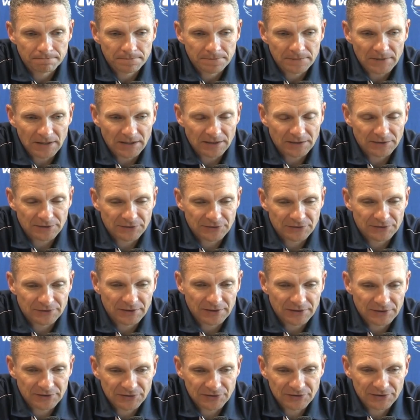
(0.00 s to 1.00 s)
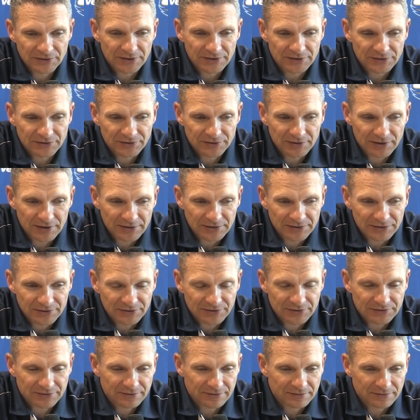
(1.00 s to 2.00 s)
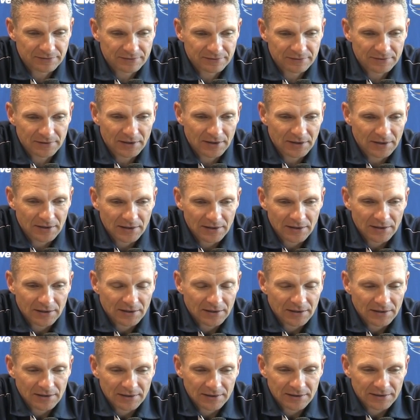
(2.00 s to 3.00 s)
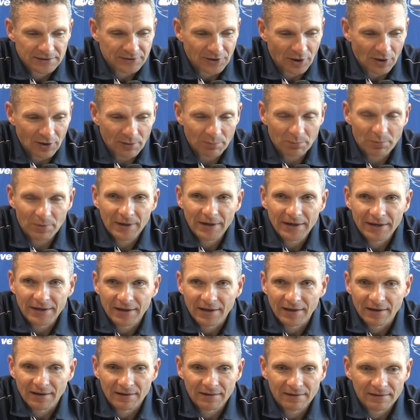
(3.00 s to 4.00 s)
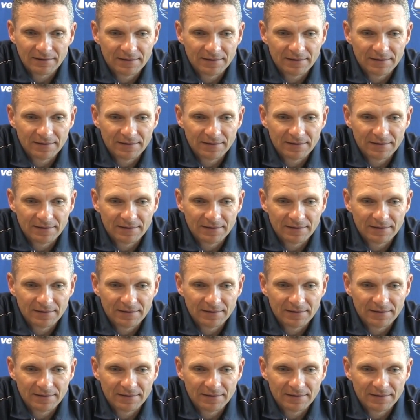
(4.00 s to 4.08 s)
No, it's it's it's it's, it's heartbreaking.